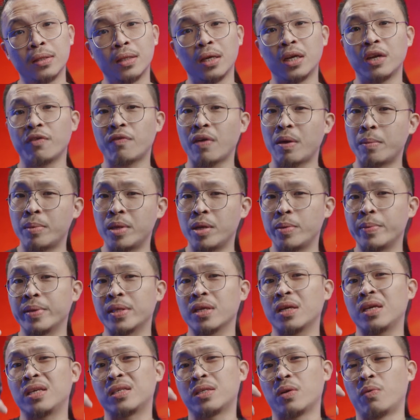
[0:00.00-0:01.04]

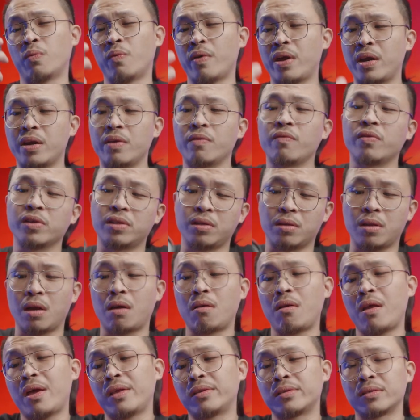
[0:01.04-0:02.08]
35mm is a very
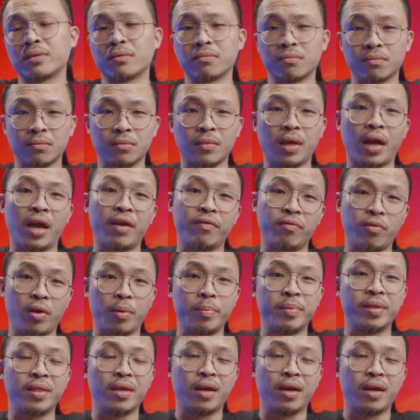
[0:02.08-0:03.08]
versatile lens. I have to admit